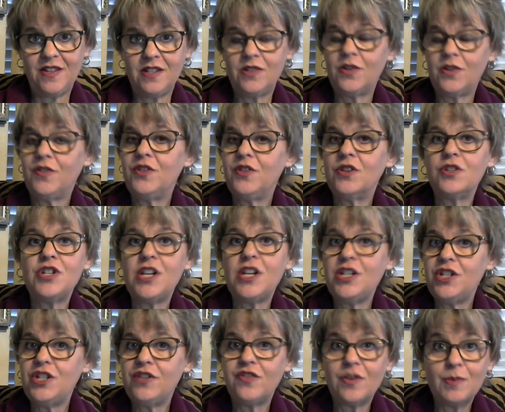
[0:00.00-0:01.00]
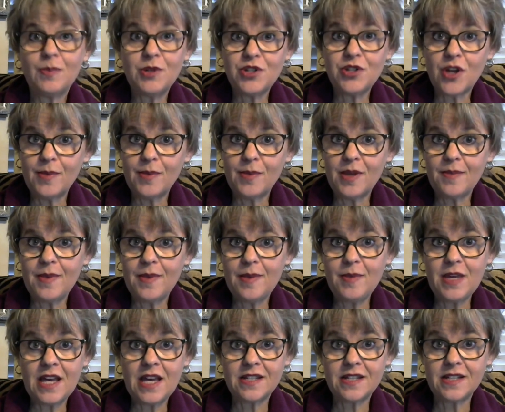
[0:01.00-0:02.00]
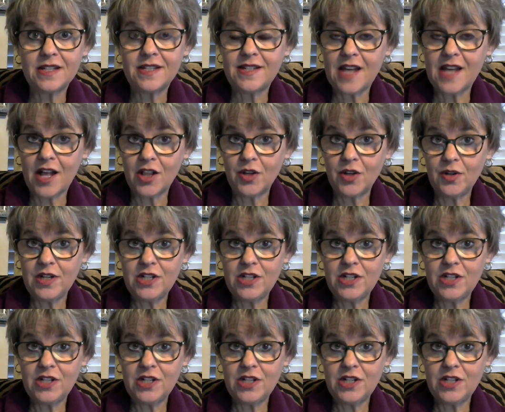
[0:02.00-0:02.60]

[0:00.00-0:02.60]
So if you're changing from a job that maybe has a salary